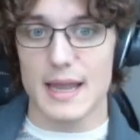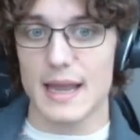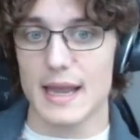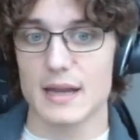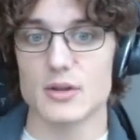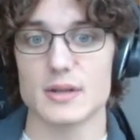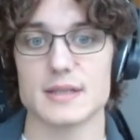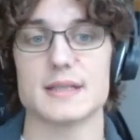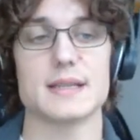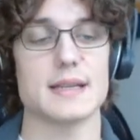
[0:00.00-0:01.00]
And you
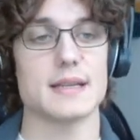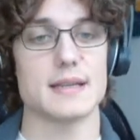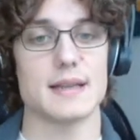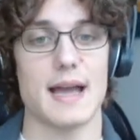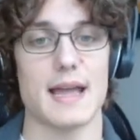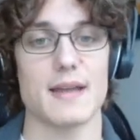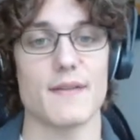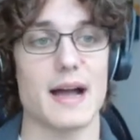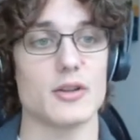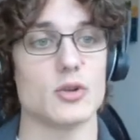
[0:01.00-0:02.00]
can see that a
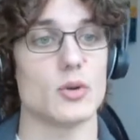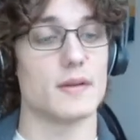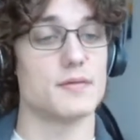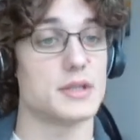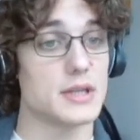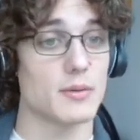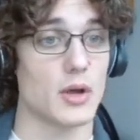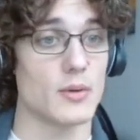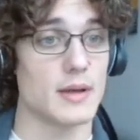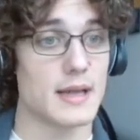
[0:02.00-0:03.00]
value of
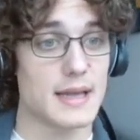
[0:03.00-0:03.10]
zero